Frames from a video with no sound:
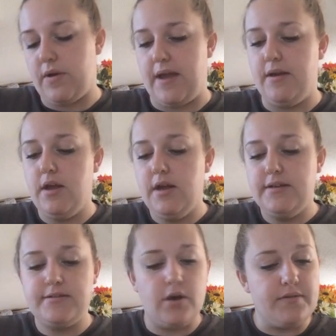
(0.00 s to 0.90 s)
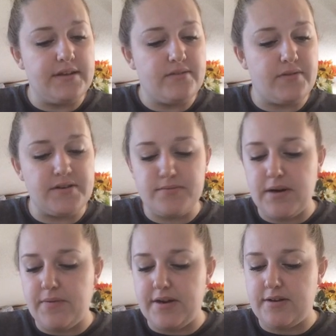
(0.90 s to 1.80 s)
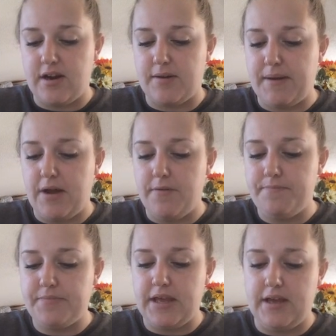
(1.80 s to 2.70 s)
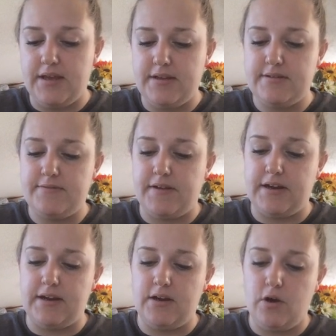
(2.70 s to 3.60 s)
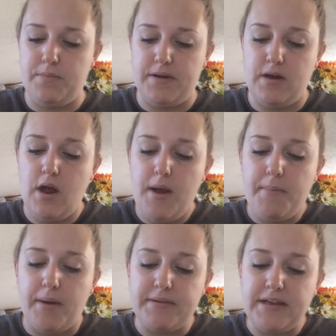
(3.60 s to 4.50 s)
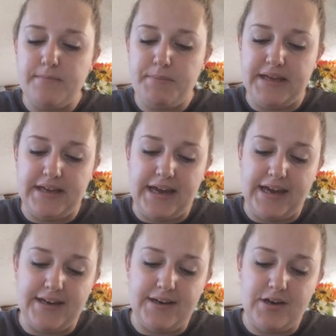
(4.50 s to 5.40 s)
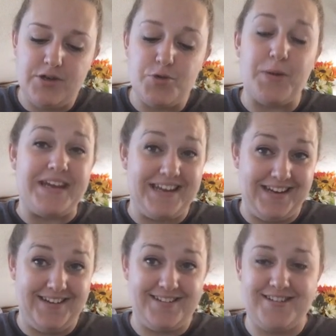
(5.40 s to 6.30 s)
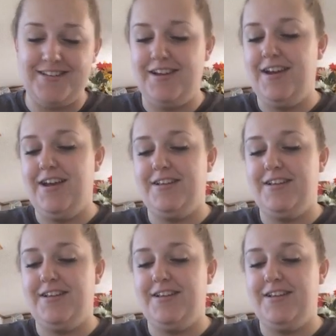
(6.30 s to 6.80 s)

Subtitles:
Okay, so this first one I want to talk about is, if I can get it open, Pumpkin Pecan Twinkies.